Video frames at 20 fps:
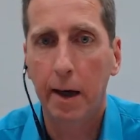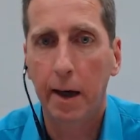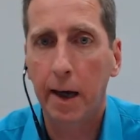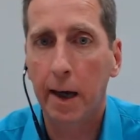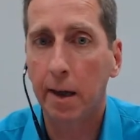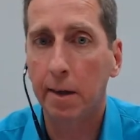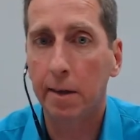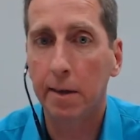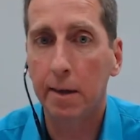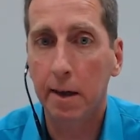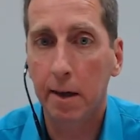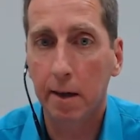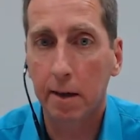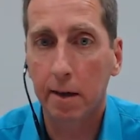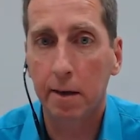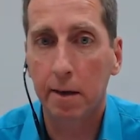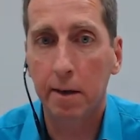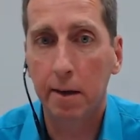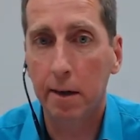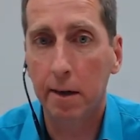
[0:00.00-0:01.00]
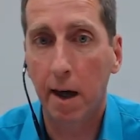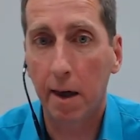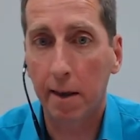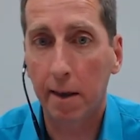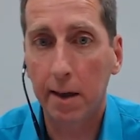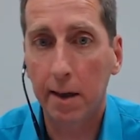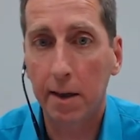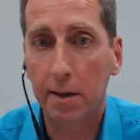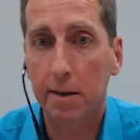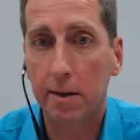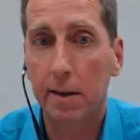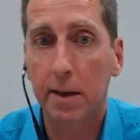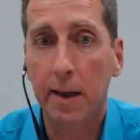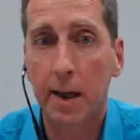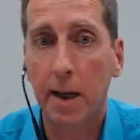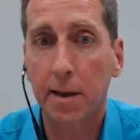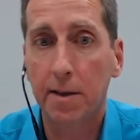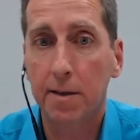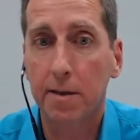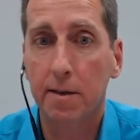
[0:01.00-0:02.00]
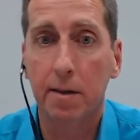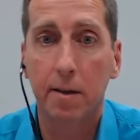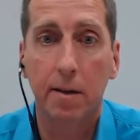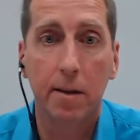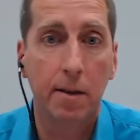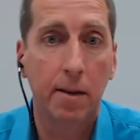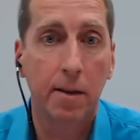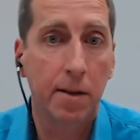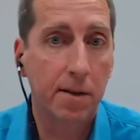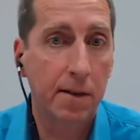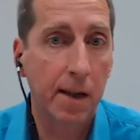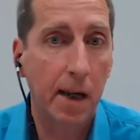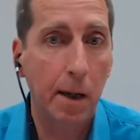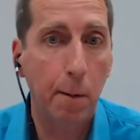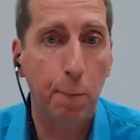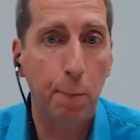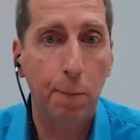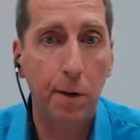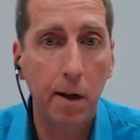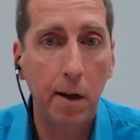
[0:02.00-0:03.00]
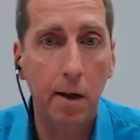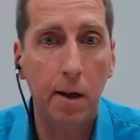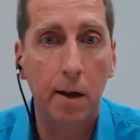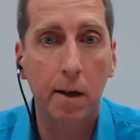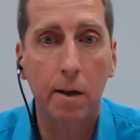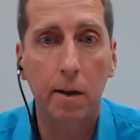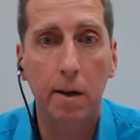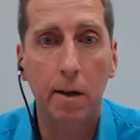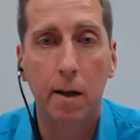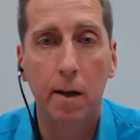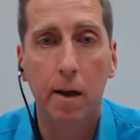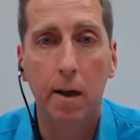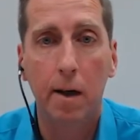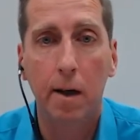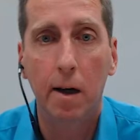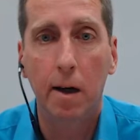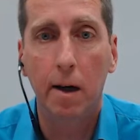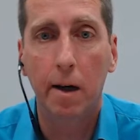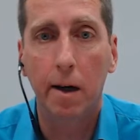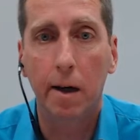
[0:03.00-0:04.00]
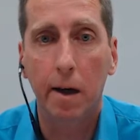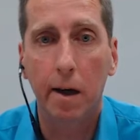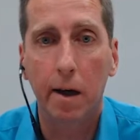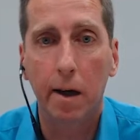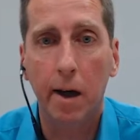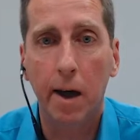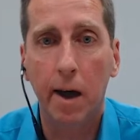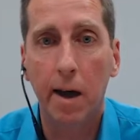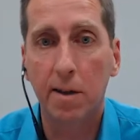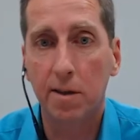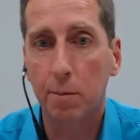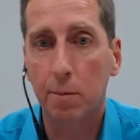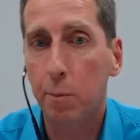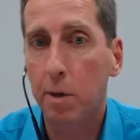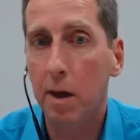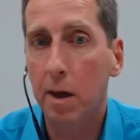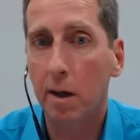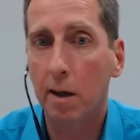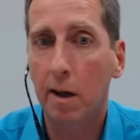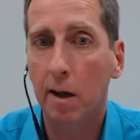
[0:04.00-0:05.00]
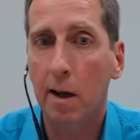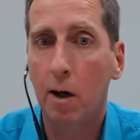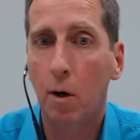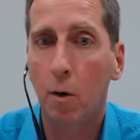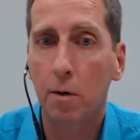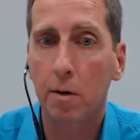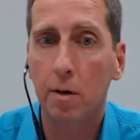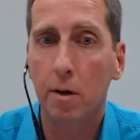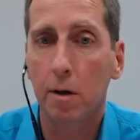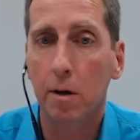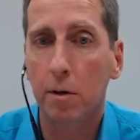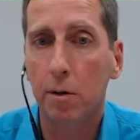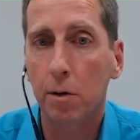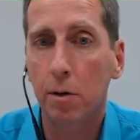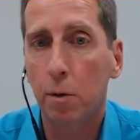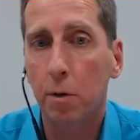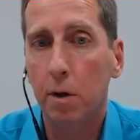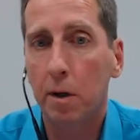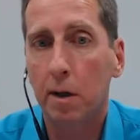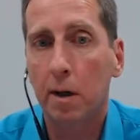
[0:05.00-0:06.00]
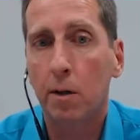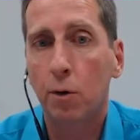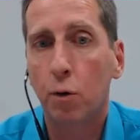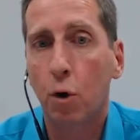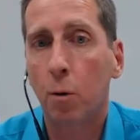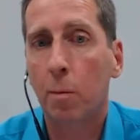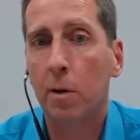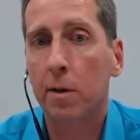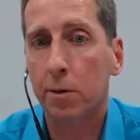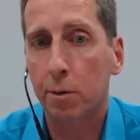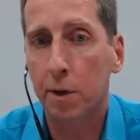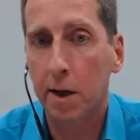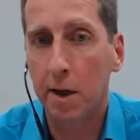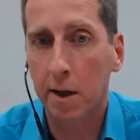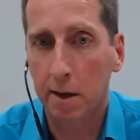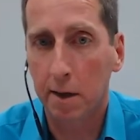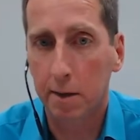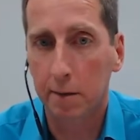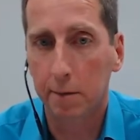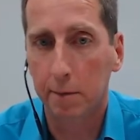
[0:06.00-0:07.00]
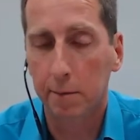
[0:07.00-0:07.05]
And the athlete gets the same feeling as being alone during a normal training.